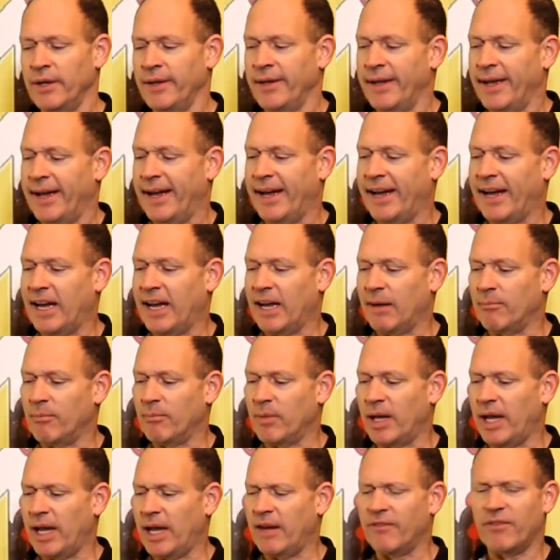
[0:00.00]

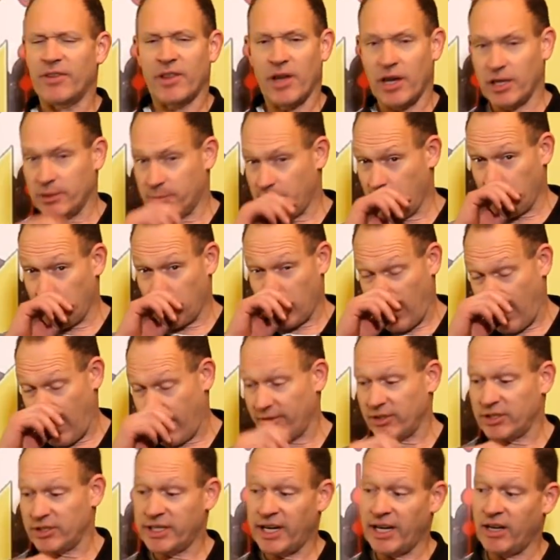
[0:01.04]
And for those people who haven't
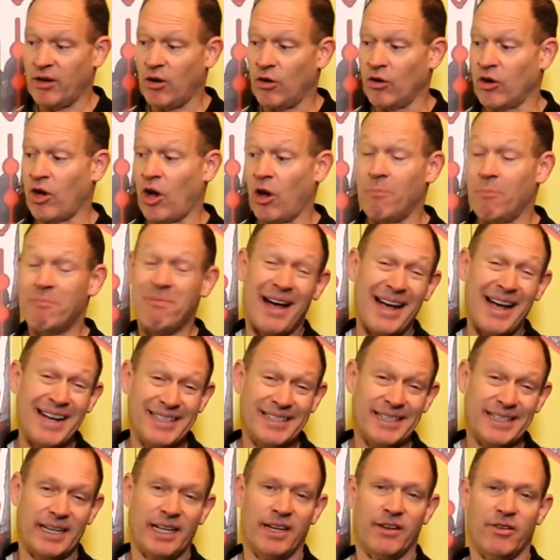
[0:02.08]
seen, I'll go
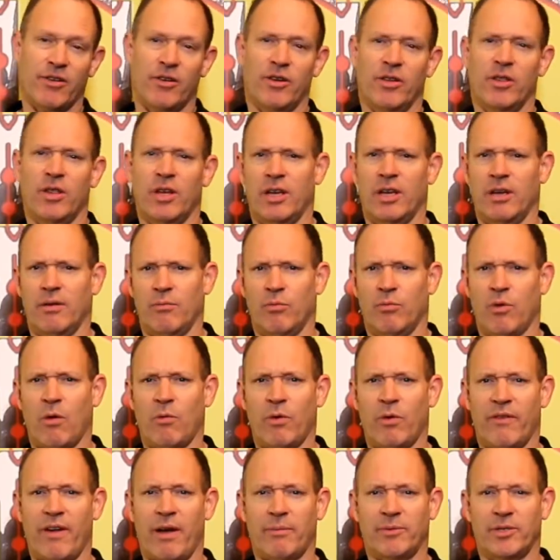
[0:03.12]
basically through what
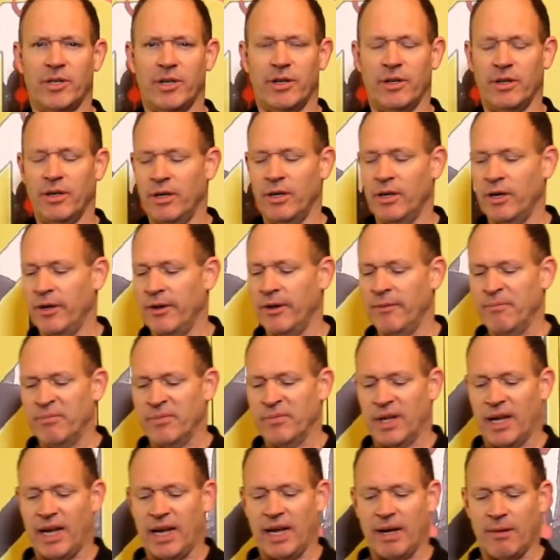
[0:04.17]
we're up to.
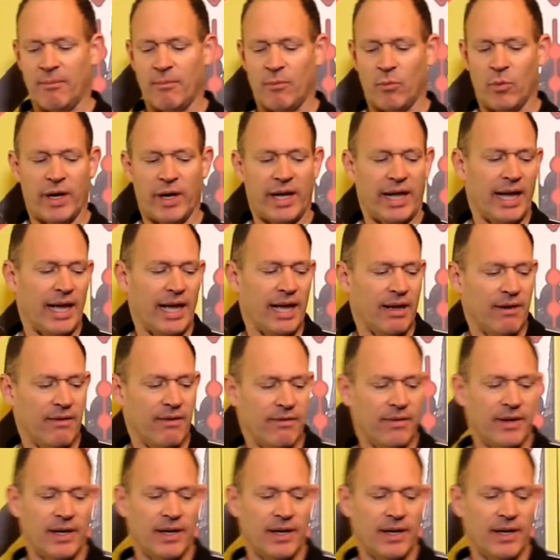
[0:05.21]
We have